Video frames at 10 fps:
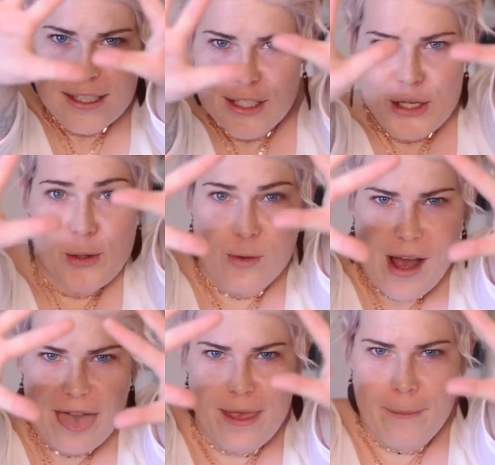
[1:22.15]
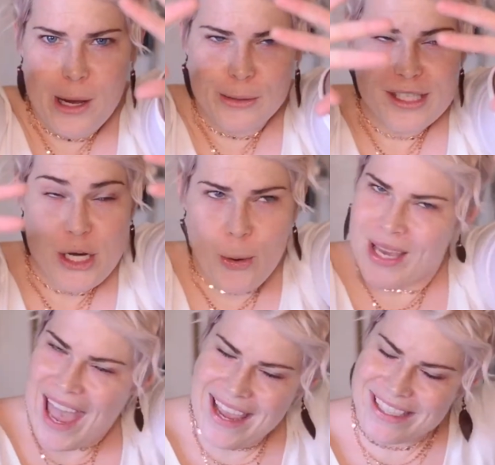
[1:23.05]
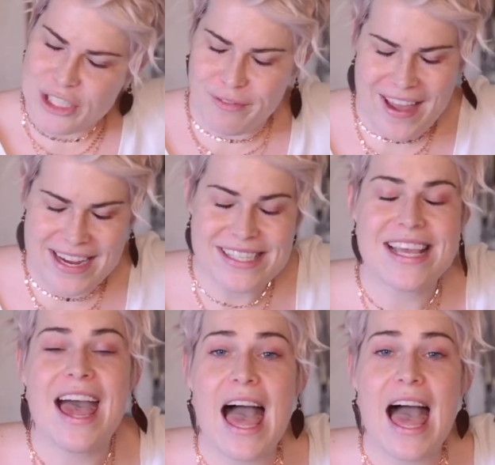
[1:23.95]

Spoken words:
to the most okayish face